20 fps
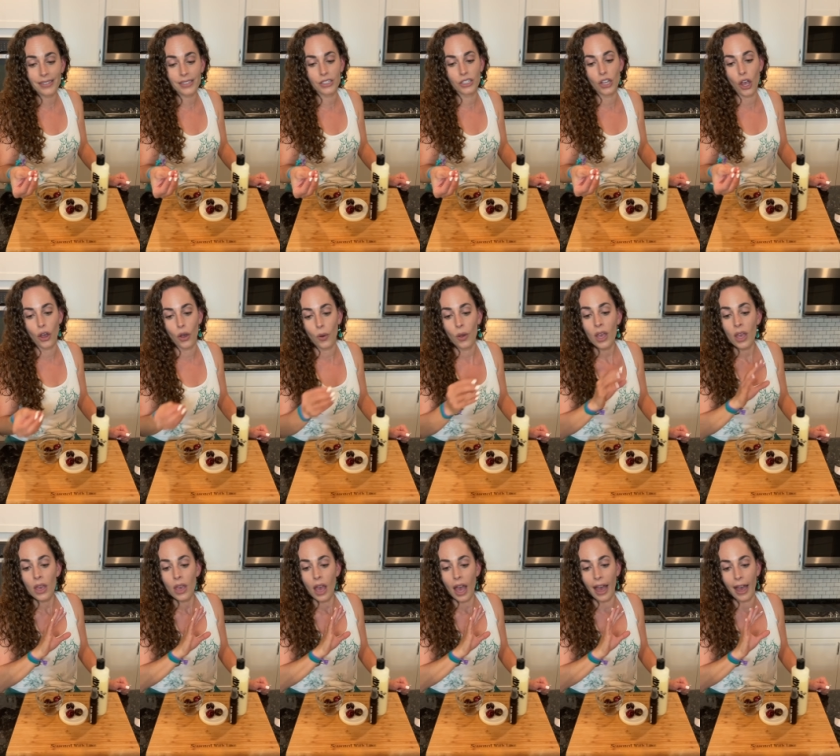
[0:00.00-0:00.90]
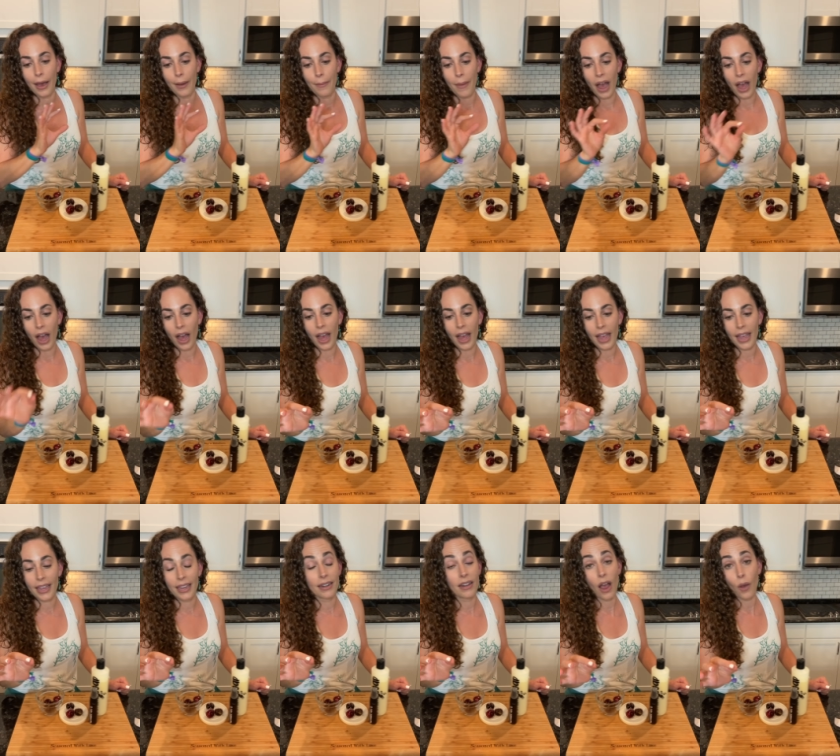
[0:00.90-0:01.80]
So I
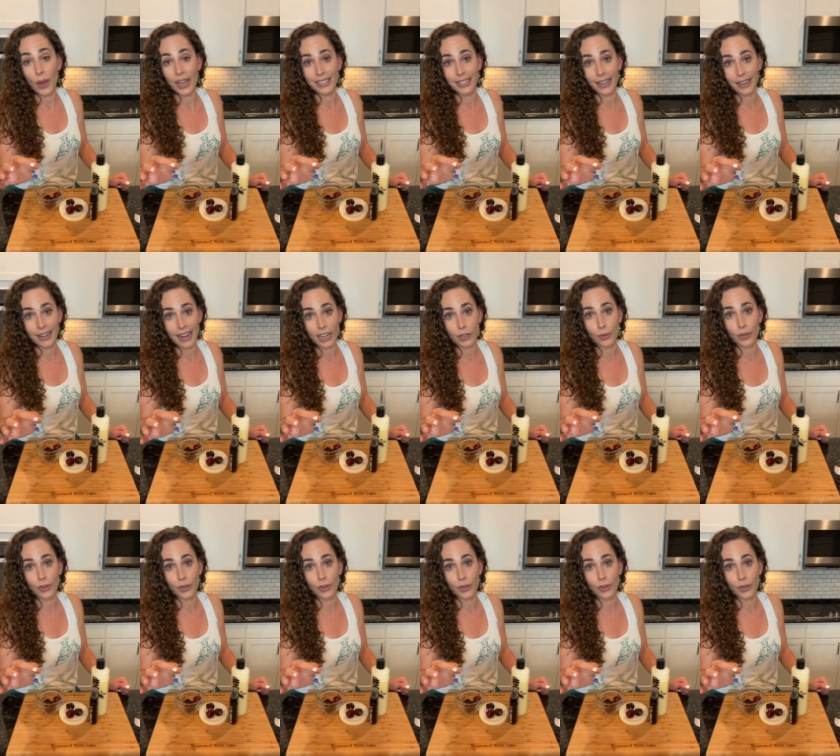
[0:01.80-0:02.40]
cannot wait to connect